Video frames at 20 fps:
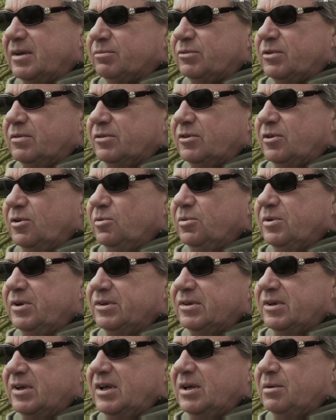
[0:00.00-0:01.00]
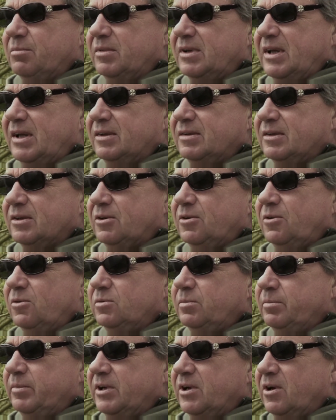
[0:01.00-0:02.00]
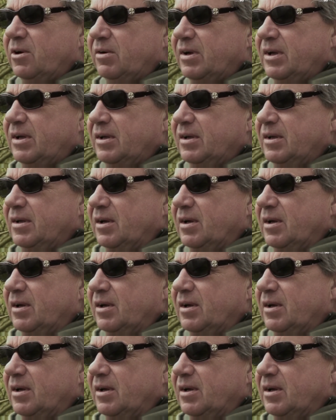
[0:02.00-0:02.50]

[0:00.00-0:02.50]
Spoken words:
I'm talking to him, and out the corner of my eye